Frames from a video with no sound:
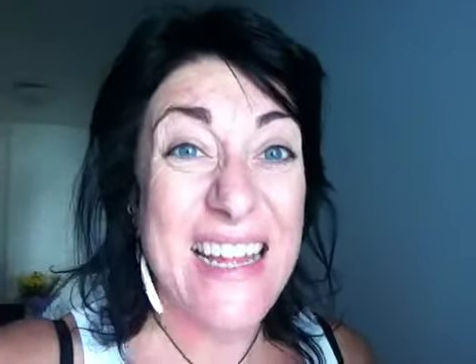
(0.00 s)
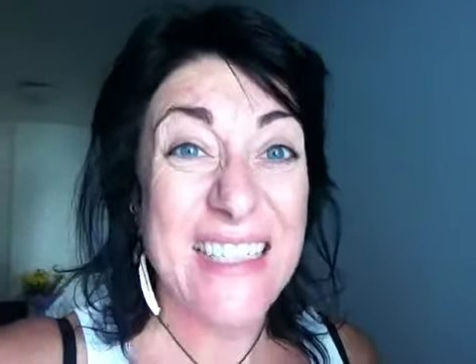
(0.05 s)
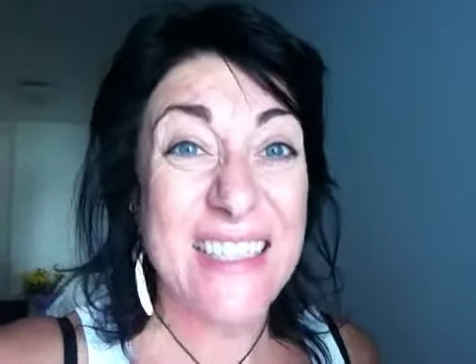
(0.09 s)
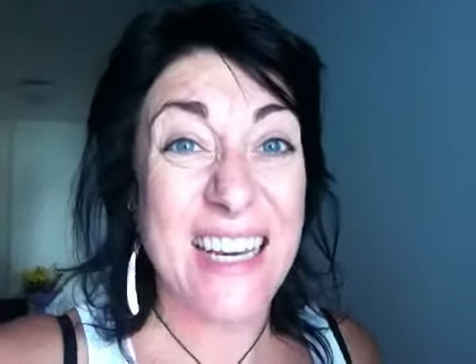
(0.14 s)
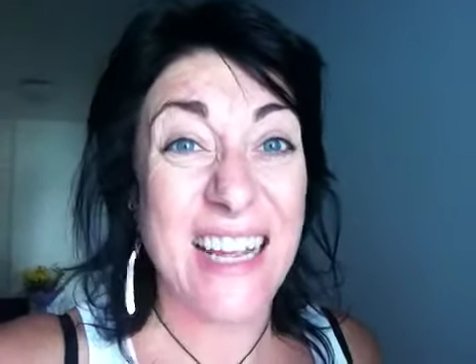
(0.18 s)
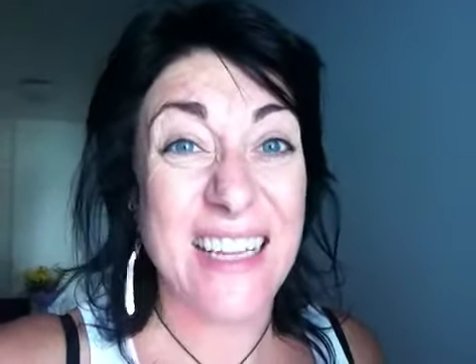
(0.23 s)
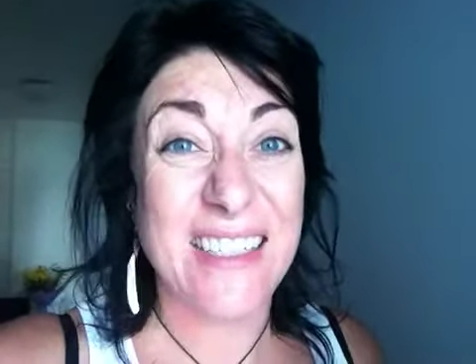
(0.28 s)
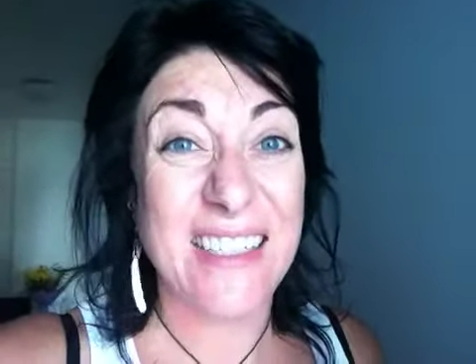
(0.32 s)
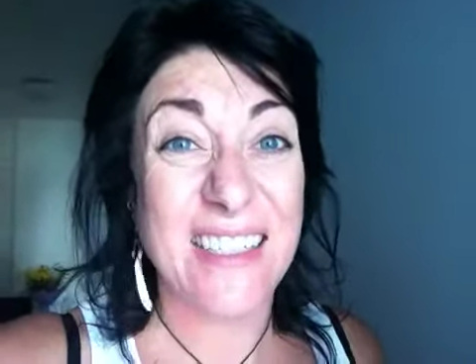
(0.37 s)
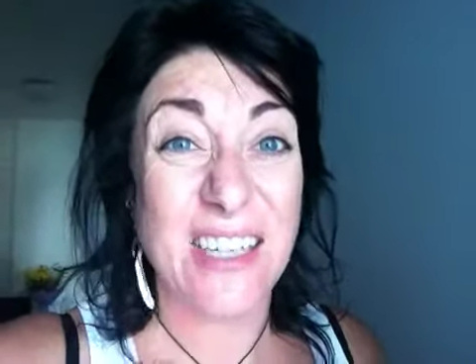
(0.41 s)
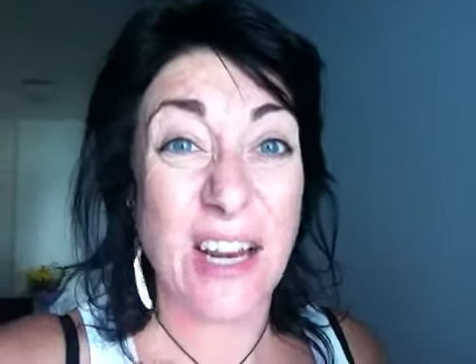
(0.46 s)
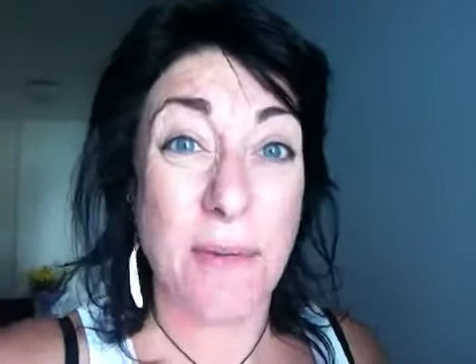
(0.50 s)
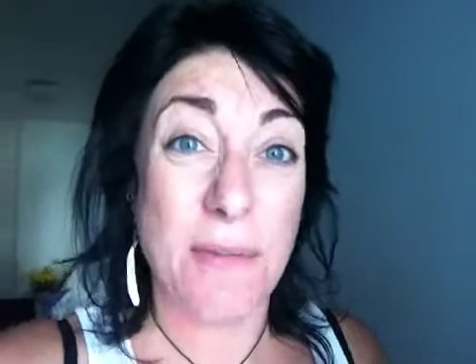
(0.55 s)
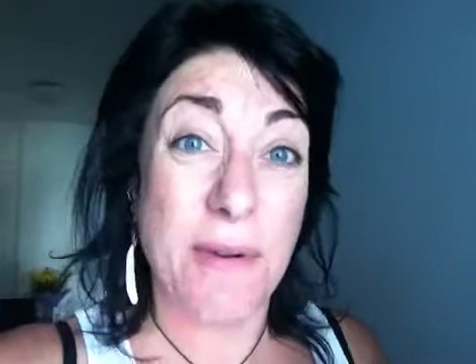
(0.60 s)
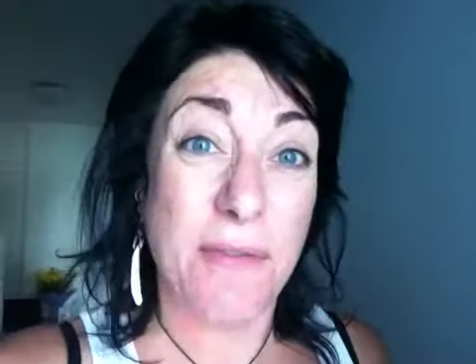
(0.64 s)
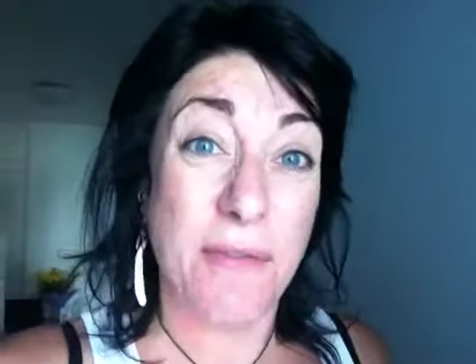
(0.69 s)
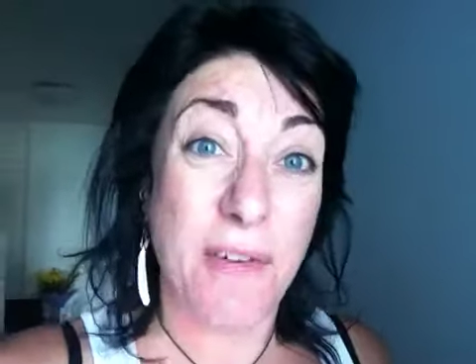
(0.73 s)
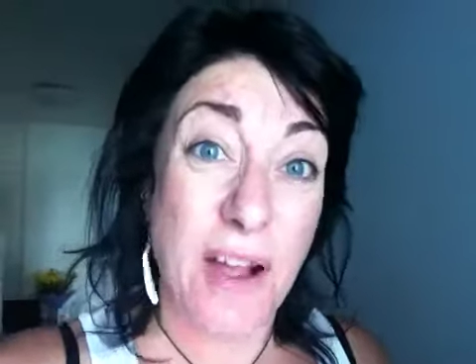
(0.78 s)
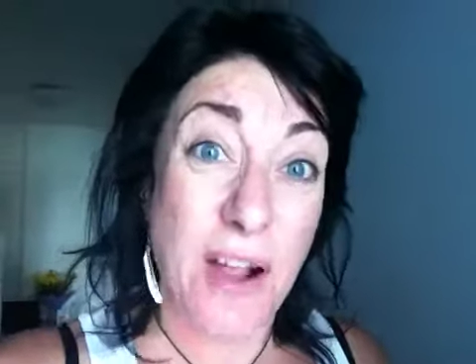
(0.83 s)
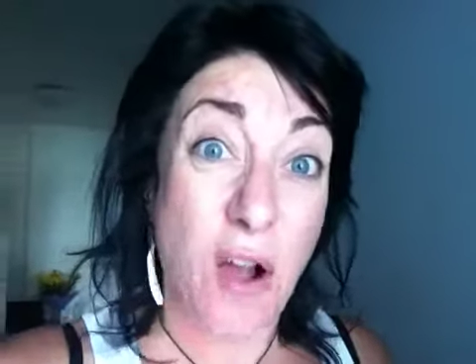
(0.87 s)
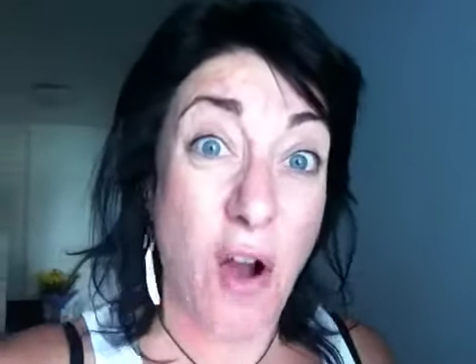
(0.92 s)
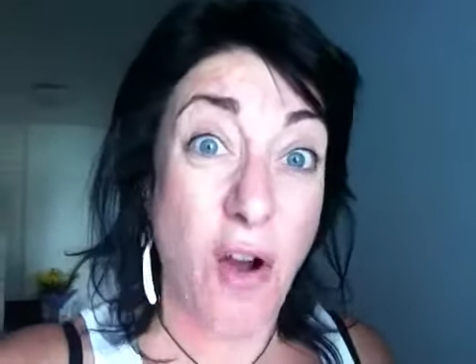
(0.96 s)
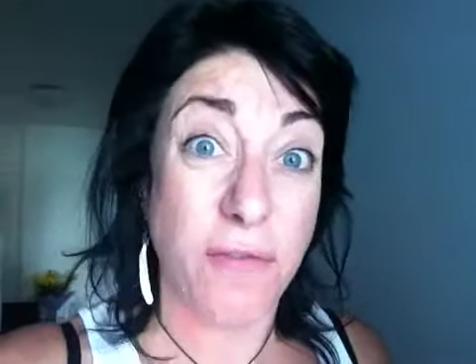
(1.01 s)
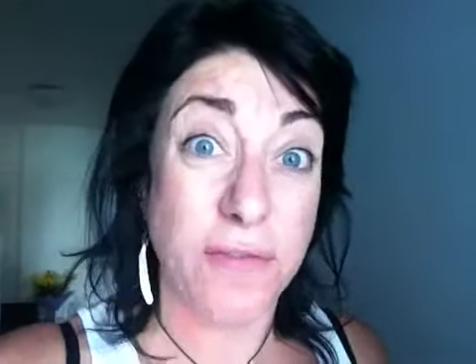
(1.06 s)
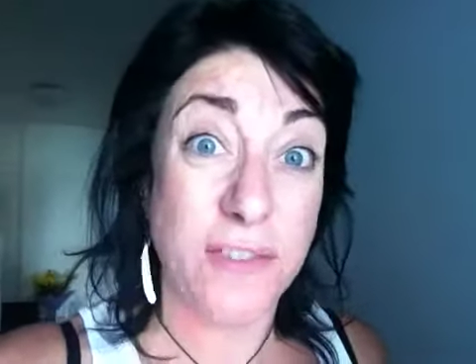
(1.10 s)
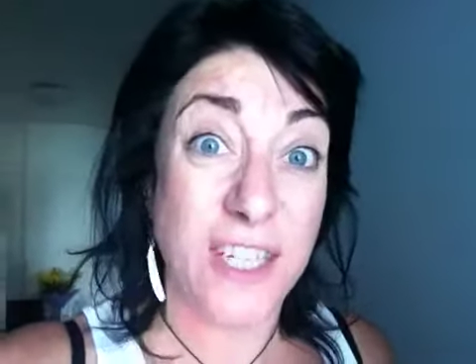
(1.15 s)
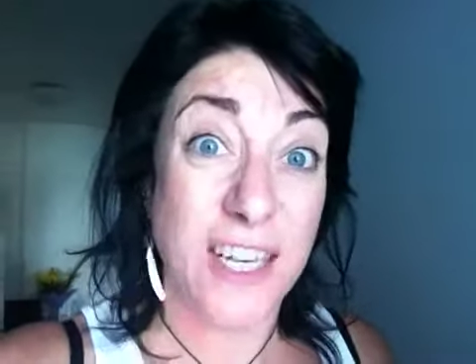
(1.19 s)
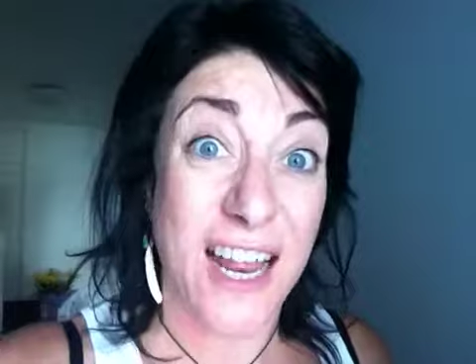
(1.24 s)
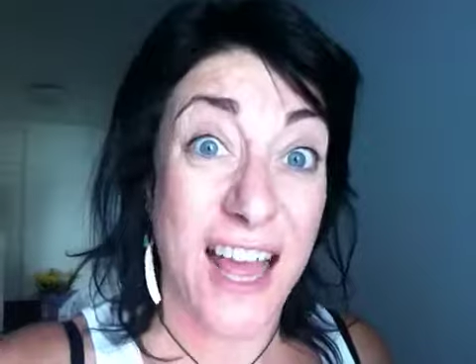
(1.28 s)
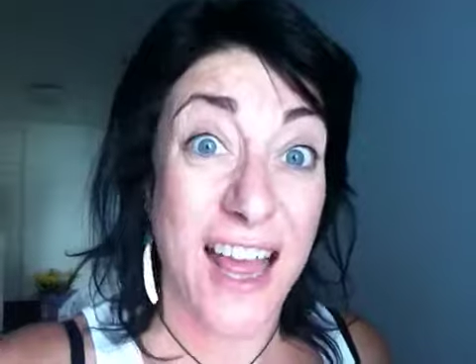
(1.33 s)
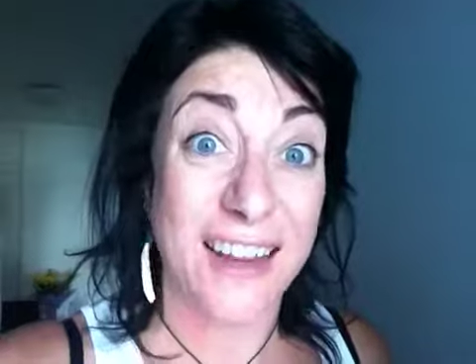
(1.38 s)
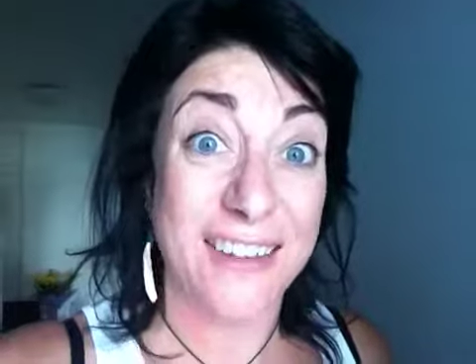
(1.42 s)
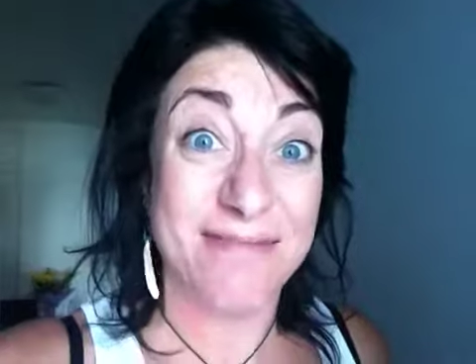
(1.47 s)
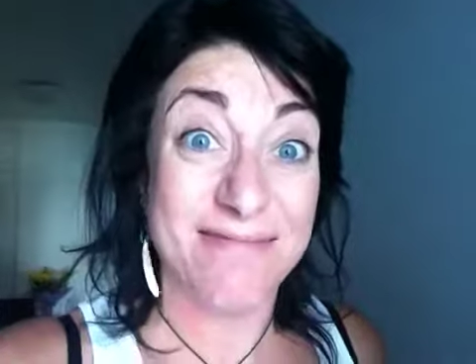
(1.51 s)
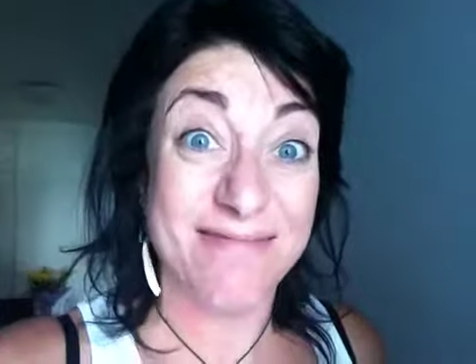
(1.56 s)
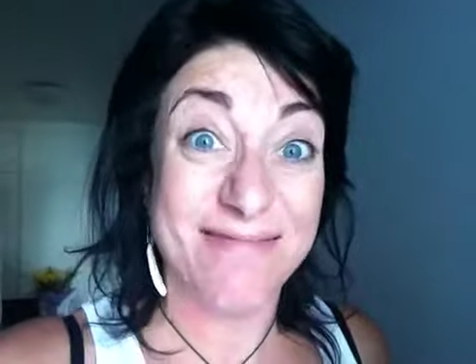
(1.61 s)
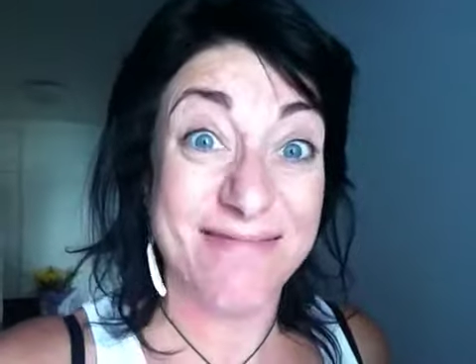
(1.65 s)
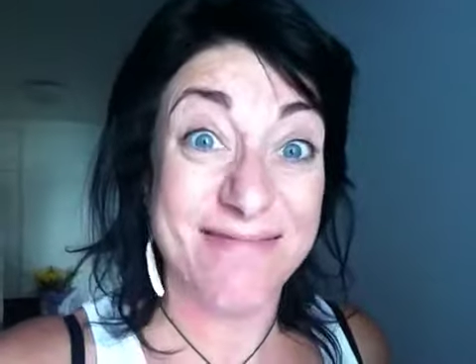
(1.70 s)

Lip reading: doesn't tell me to fuck off today.